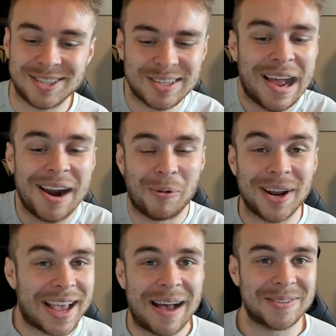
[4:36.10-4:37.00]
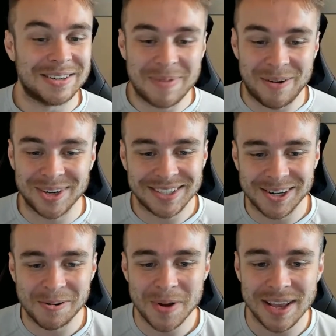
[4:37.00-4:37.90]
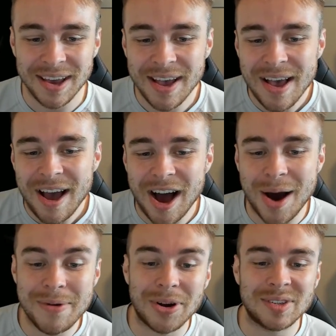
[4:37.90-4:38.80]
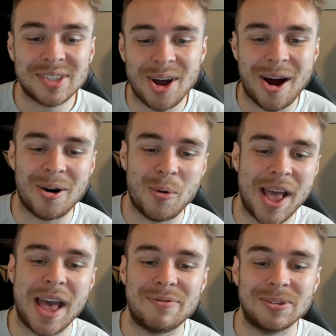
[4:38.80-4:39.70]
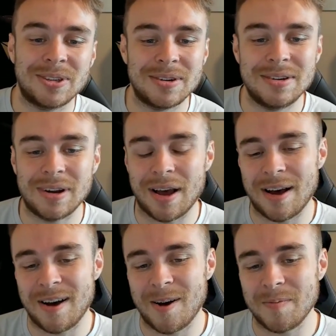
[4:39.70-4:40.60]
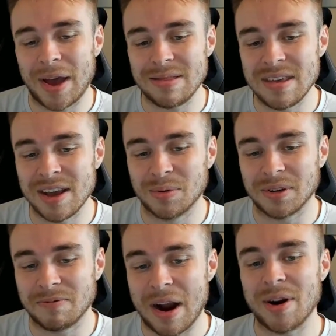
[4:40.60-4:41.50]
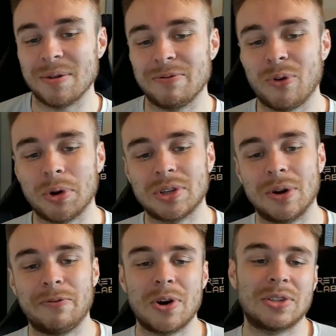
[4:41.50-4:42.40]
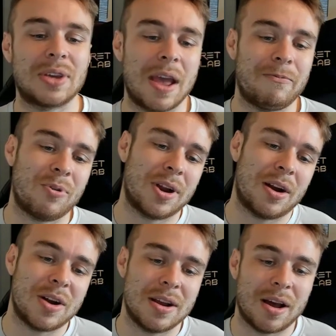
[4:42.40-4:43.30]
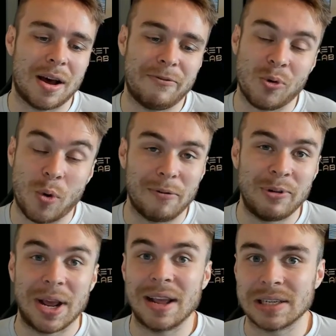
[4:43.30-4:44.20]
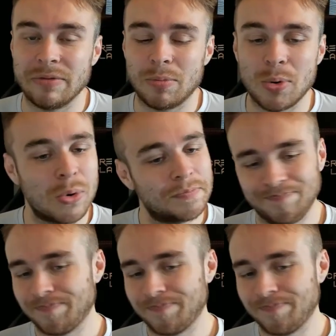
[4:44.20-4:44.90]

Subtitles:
kind of want to captain him every single week. We've got Sarr away at Everton. I think it was a very unfortunate first game for Ranieri for Watford against Liverpool.